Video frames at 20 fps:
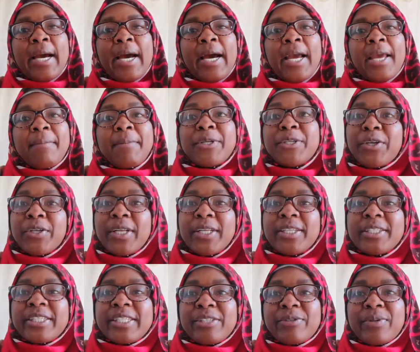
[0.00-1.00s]
I
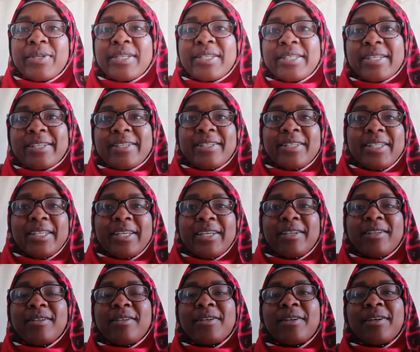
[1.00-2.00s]
matriculated in
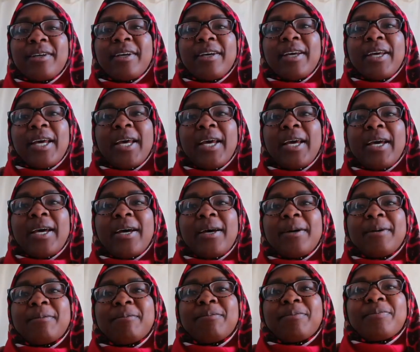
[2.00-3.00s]
2016,
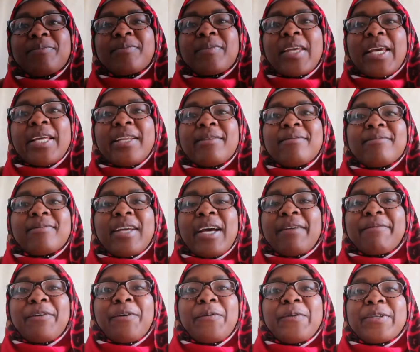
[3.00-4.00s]
and
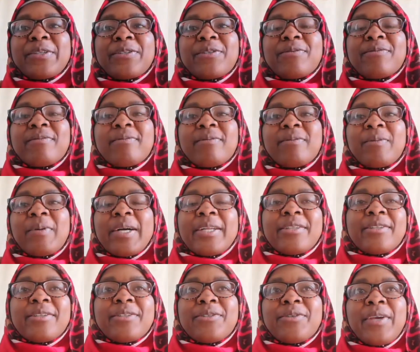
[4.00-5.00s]
I've always
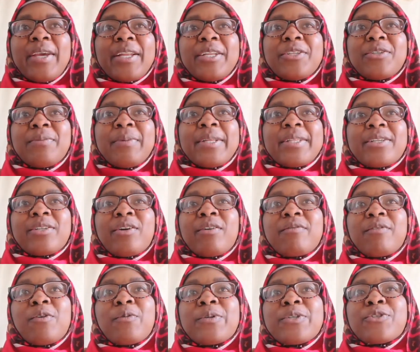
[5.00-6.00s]
wanted to get into medicine.
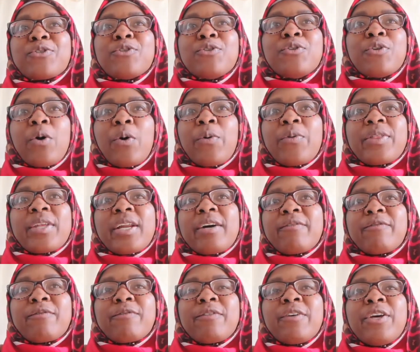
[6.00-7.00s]
I've always known that
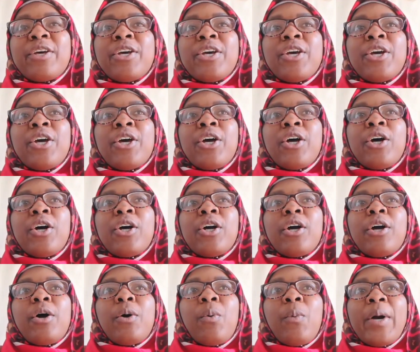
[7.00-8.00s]
I've
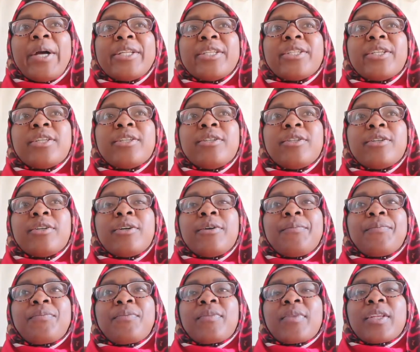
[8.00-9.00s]
wanted
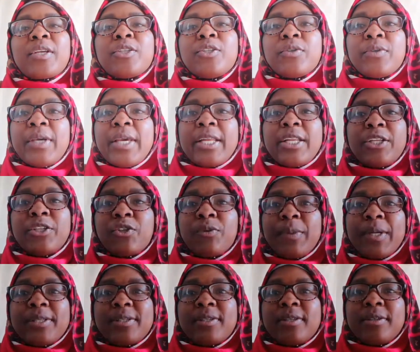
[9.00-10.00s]
to get into
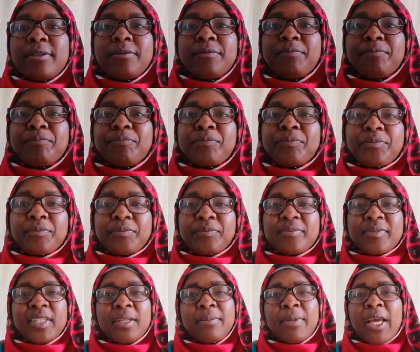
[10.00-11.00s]
medicine
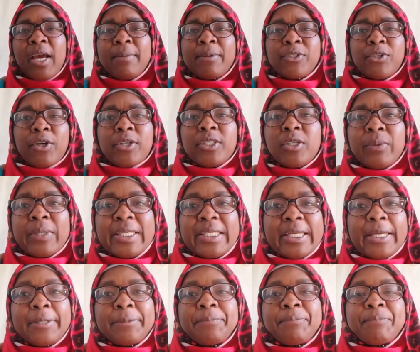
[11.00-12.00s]
and become a doctor one
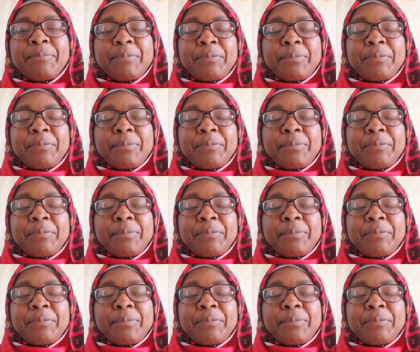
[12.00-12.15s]
day.